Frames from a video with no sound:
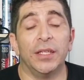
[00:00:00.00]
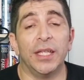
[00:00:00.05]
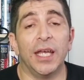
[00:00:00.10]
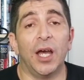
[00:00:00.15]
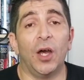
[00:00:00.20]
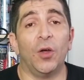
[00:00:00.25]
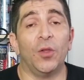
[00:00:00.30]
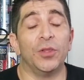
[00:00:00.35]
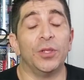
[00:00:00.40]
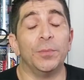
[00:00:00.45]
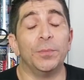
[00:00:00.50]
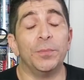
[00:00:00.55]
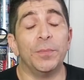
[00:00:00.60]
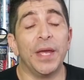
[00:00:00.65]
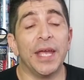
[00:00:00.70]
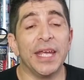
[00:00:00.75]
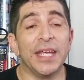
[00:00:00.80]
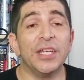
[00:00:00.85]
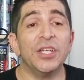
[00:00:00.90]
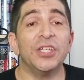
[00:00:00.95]
Now, the
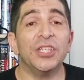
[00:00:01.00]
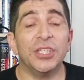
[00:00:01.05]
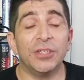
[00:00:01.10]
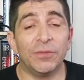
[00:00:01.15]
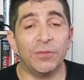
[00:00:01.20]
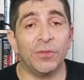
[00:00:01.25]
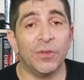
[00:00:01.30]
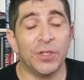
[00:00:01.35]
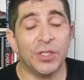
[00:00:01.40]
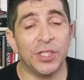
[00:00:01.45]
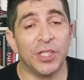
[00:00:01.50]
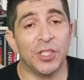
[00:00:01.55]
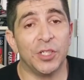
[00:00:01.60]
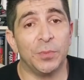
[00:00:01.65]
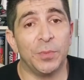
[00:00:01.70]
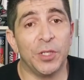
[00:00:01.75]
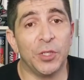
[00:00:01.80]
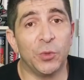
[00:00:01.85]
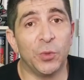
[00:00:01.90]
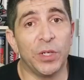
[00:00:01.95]
main
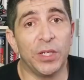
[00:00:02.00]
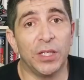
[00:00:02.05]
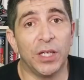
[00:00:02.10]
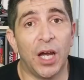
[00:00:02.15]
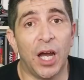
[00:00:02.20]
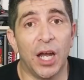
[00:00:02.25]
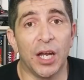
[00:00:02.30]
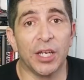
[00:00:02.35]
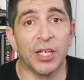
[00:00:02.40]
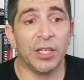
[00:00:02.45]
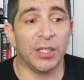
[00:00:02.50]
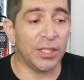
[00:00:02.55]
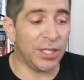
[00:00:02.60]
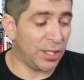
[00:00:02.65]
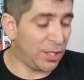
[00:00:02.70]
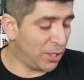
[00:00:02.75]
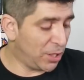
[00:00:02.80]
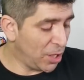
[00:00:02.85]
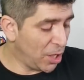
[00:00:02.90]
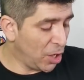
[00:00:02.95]
differences between the
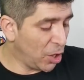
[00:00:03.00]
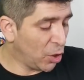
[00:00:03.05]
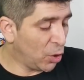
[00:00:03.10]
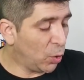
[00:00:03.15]
Oculus